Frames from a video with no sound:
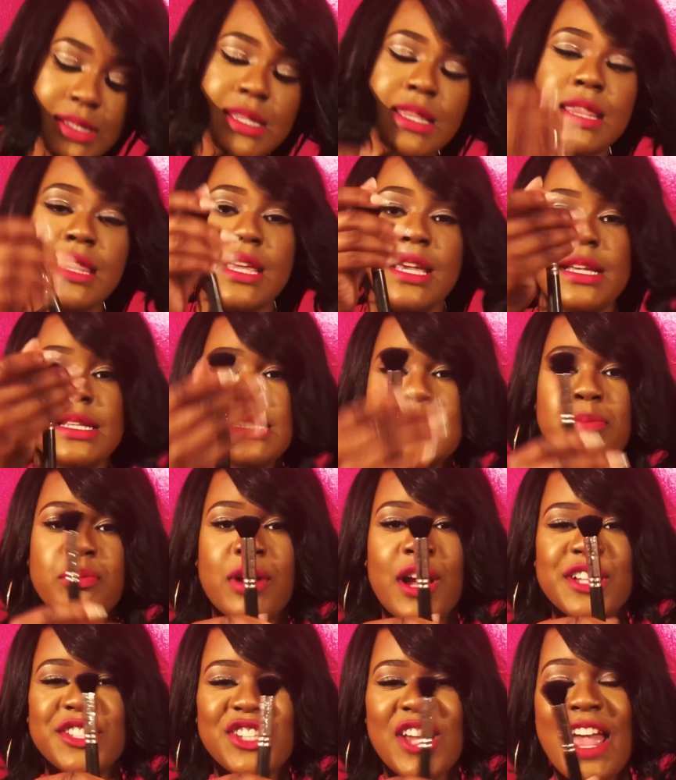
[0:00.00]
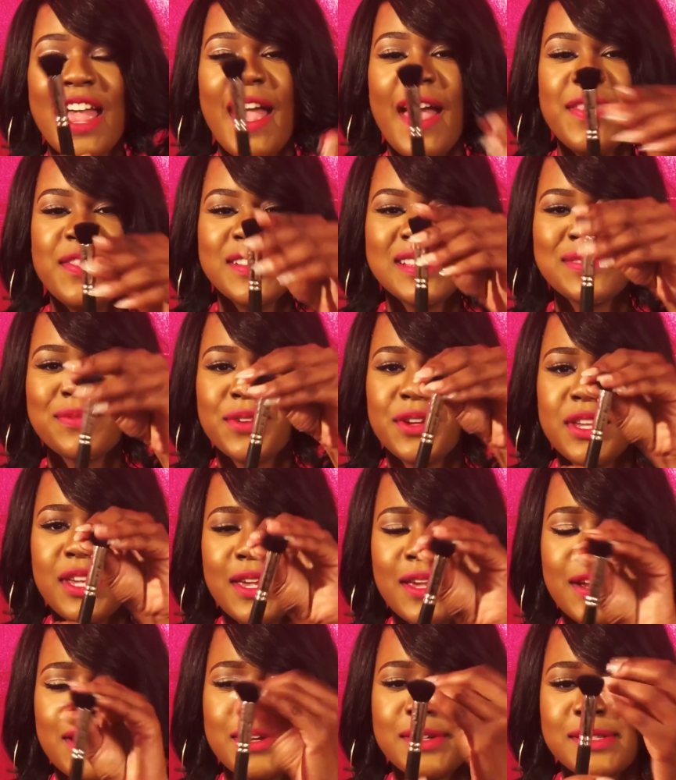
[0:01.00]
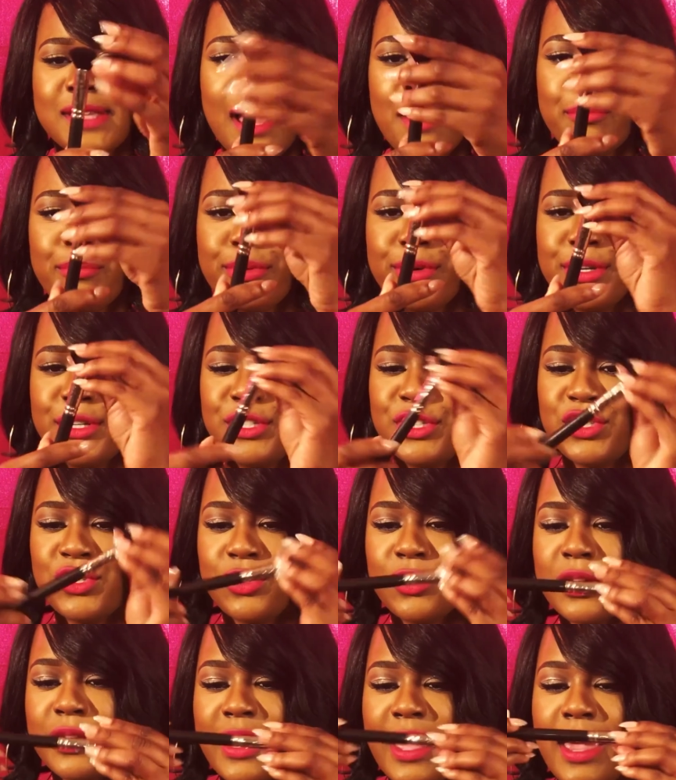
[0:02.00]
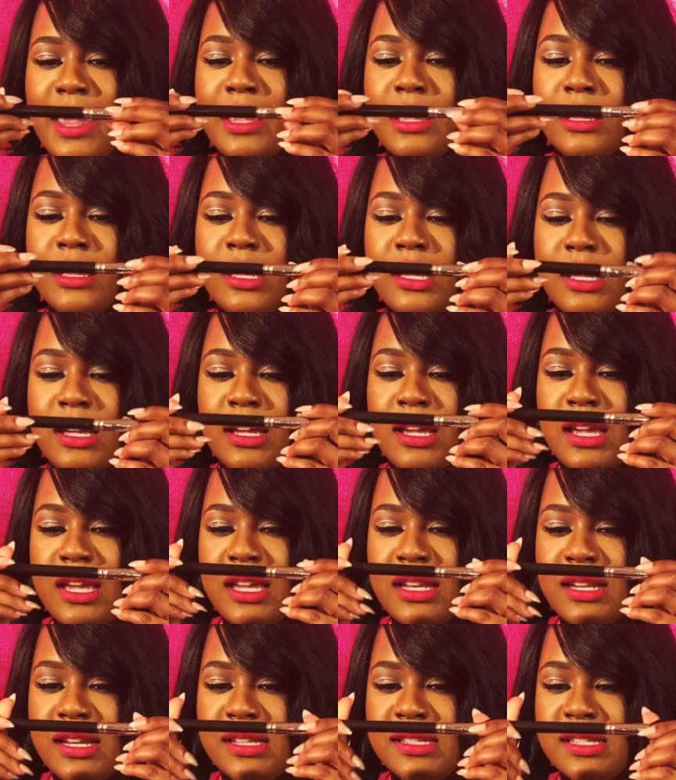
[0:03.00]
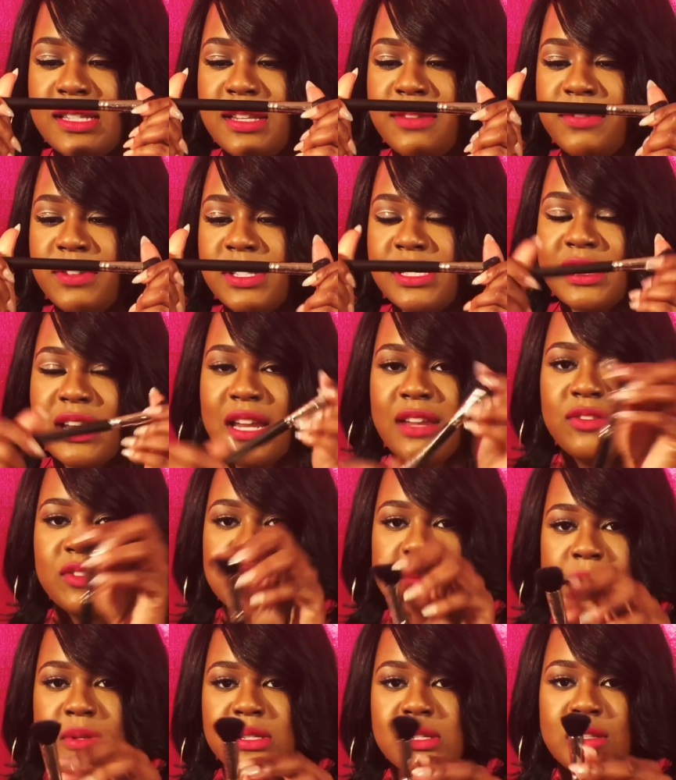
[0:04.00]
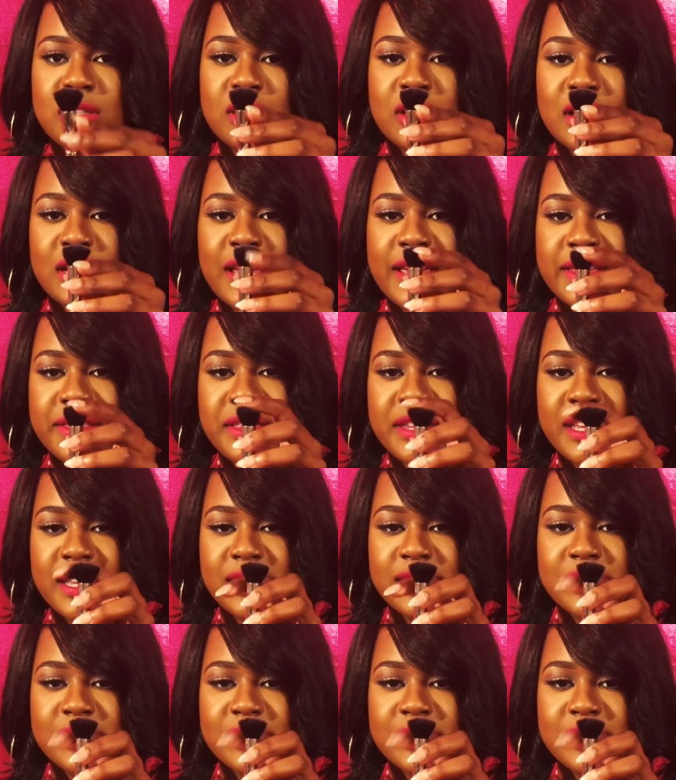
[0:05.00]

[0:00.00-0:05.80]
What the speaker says: there's this brush. I had this for years. I'm pretty sure like it's not even supposed to look like